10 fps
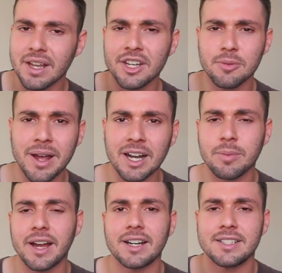
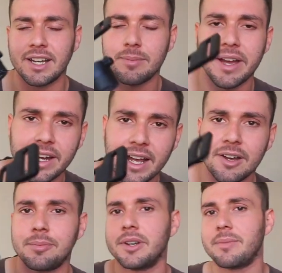backpack, take it back
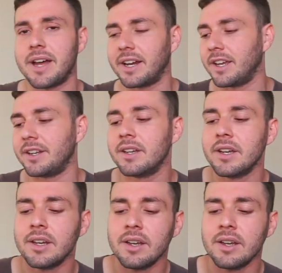out, put it back in.